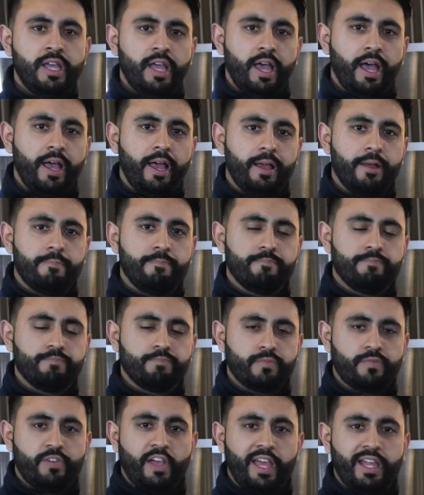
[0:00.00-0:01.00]

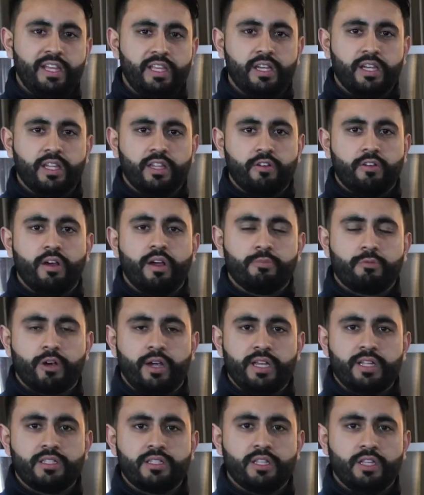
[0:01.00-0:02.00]
For any other
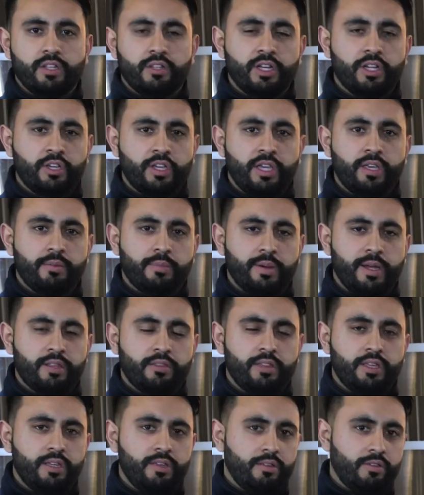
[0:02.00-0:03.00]
upgrades that
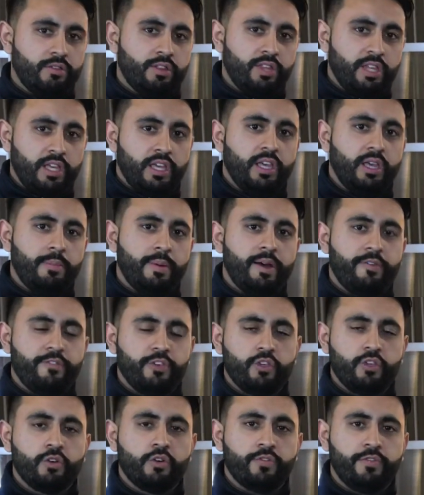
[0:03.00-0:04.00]
you're thinking about for
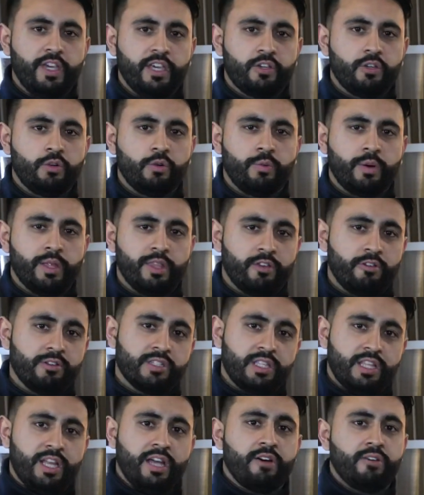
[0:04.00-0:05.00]
your vehicle, whether
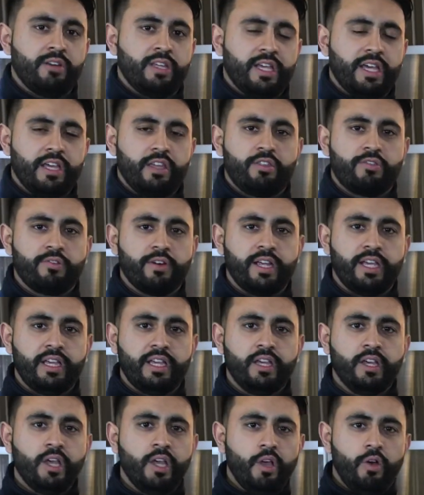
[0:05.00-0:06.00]
it's the Audi A3
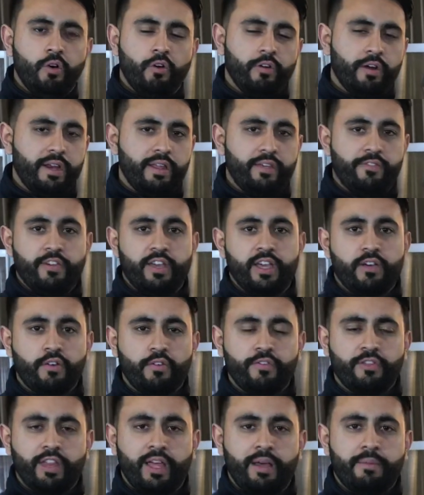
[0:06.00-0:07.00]
or any vehicle
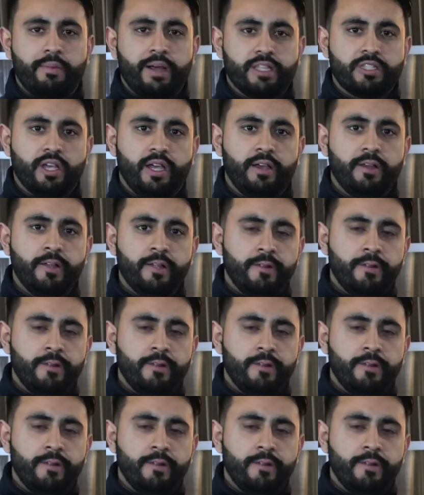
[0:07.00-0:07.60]
for that matter,